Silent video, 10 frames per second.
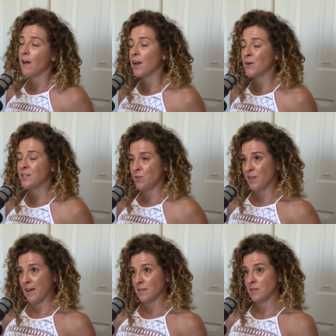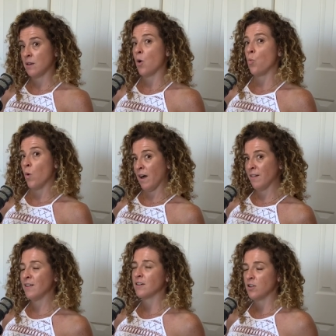how do I do that? And I said,
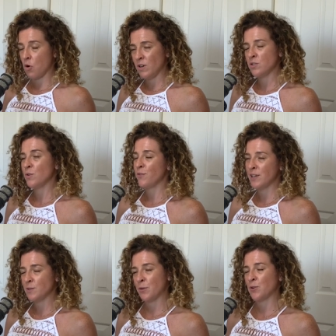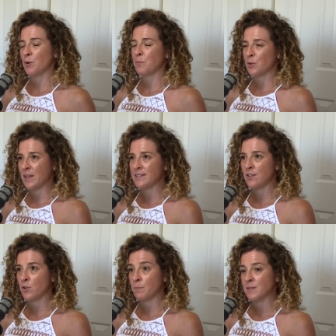well, go into a Facebook group or LinkedIn
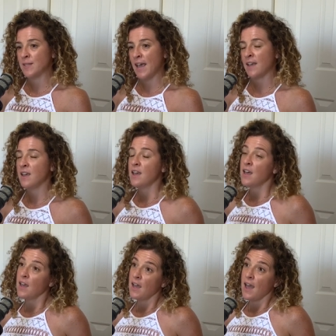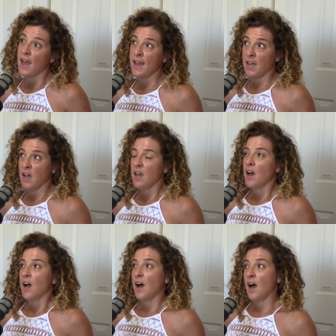group and say, hey,
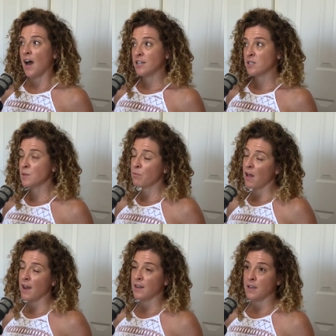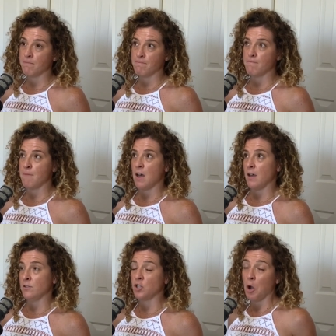I just applied at
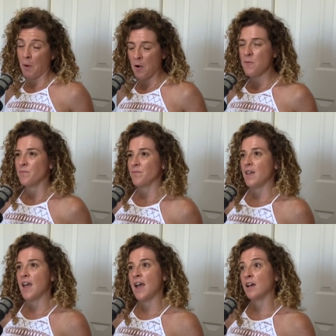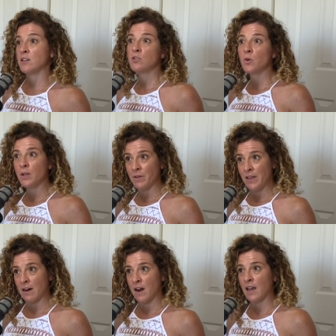uh, Domo, mm-hmm. and I don't know anyone
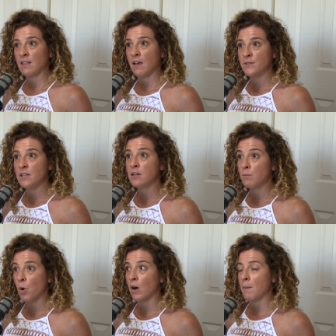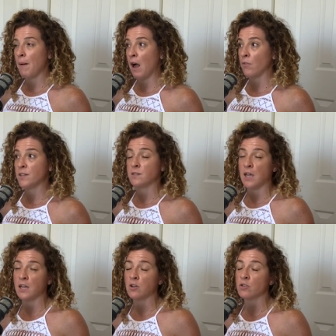there. Mm-hmm. I'd love to hear more about the
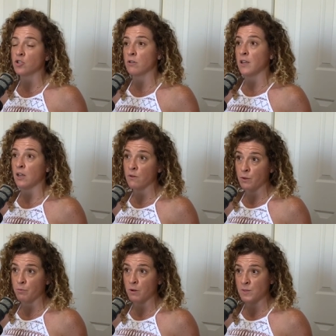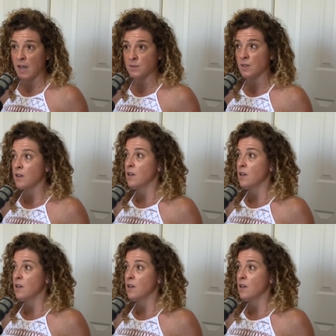design culture, the interview process.